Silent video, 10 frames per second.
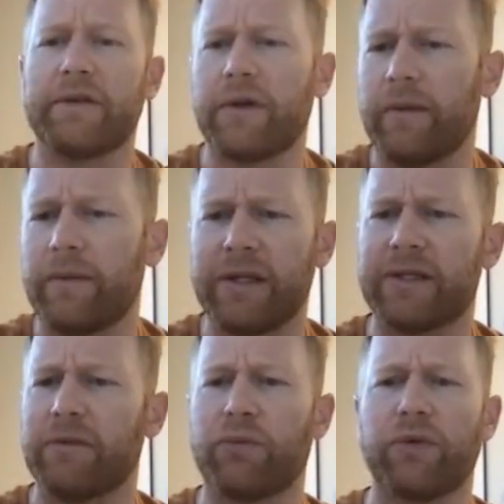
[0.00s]
Rabbit
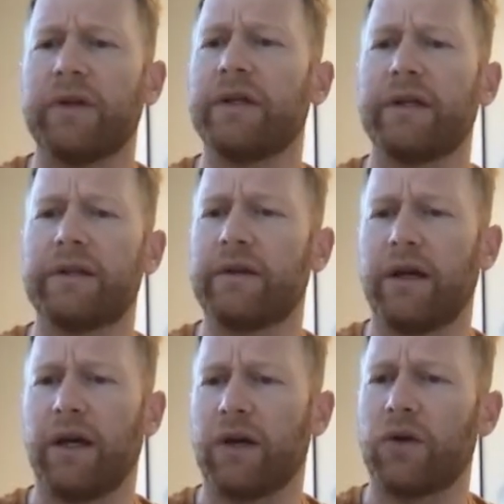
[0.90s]
is a brilliant
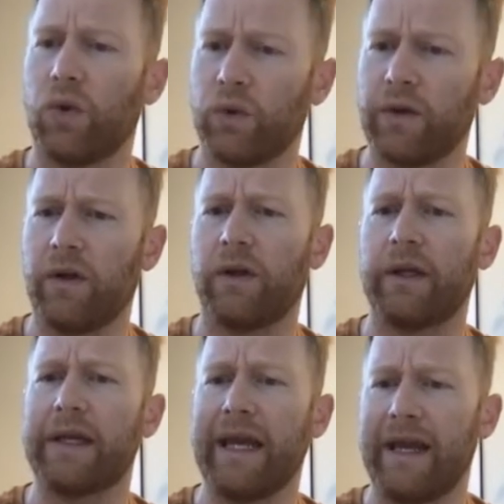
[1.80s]
cold
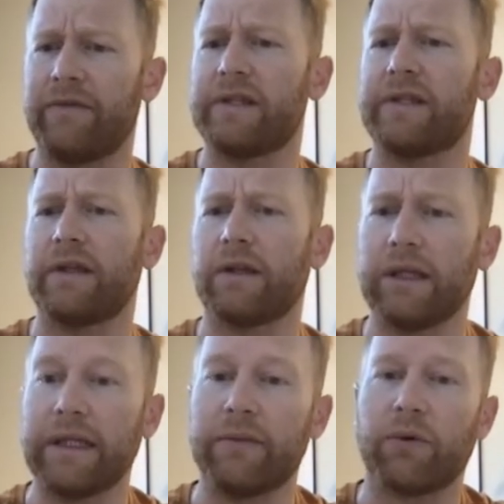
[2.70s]
calling, canvassing,
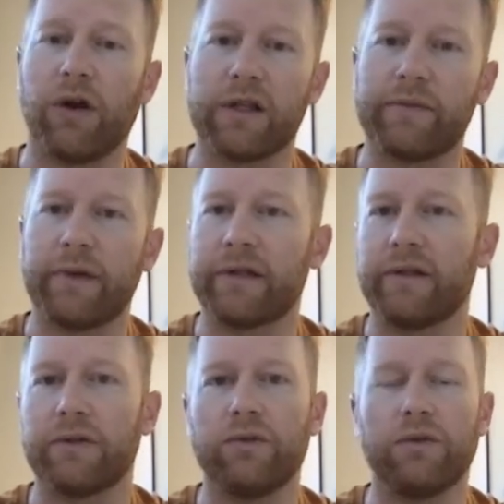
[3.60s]
lead
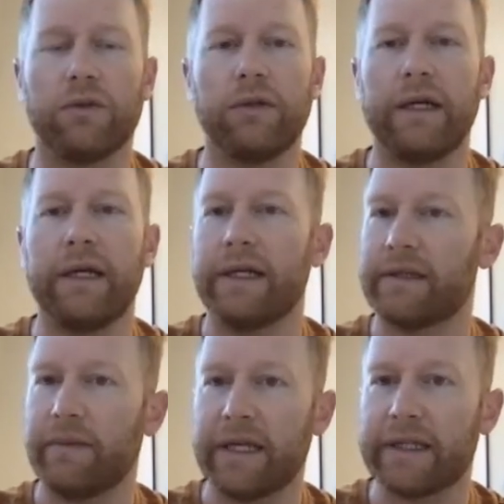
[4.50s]
prospecting tool. It's
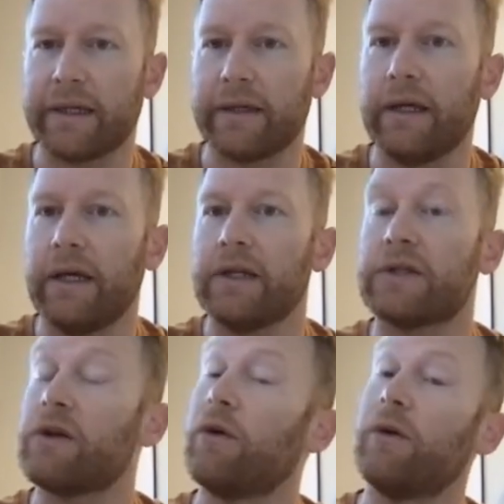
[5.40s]
amazing.
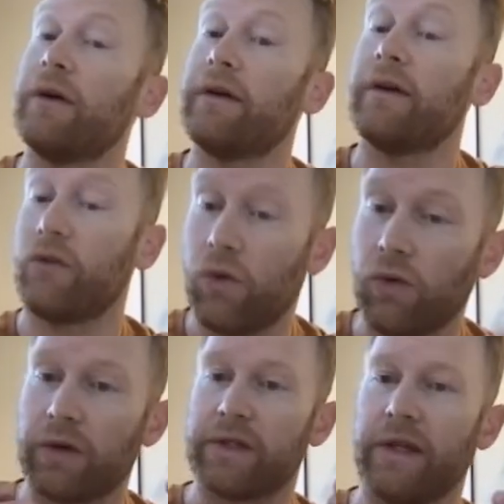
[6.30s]
So, of
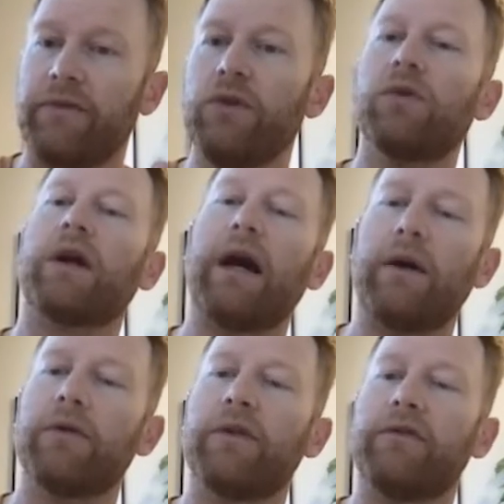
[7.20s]
course, if you were
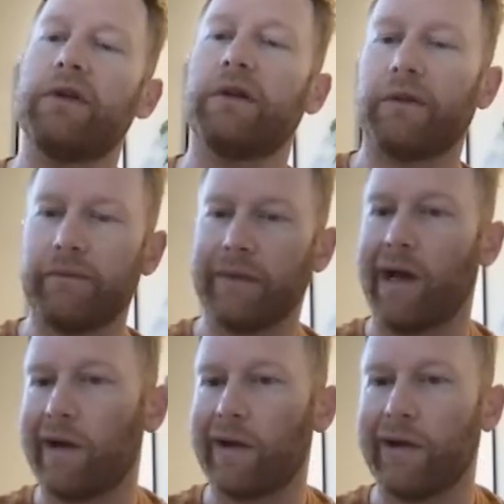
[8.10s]
out in the field
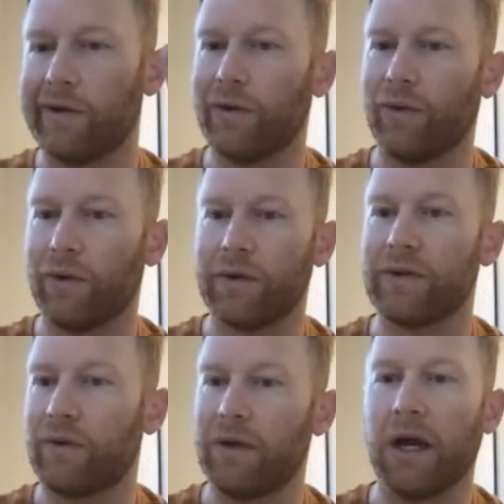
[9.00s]
knocking on
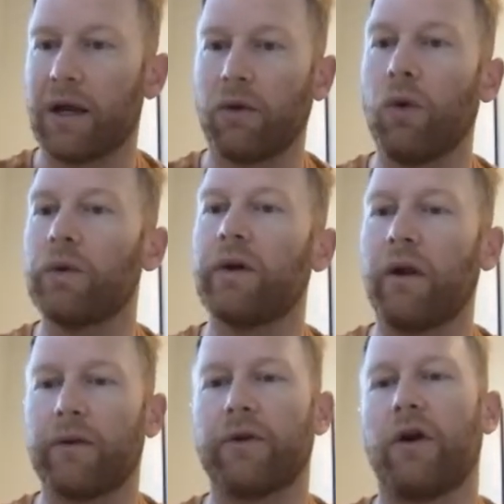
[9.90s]
doors, or you got a cold
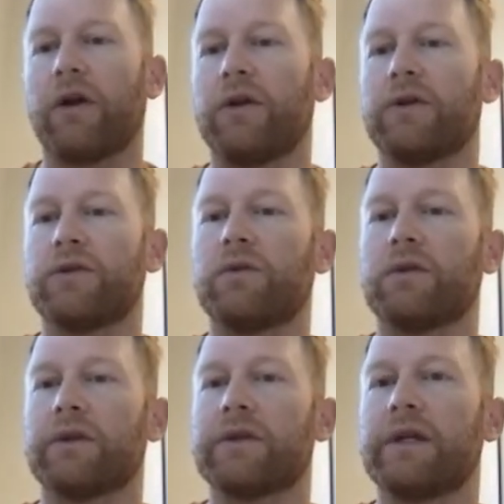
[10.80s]
caller knocking on
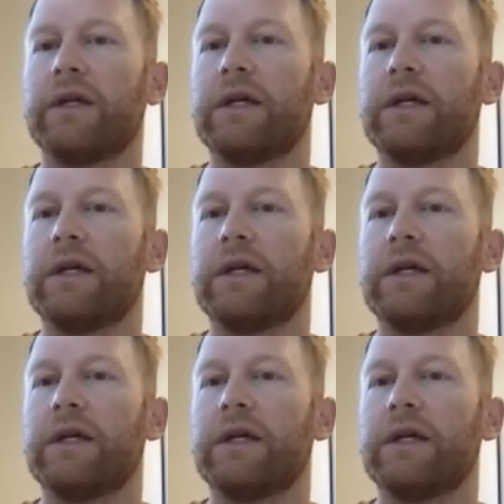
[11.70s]
doors,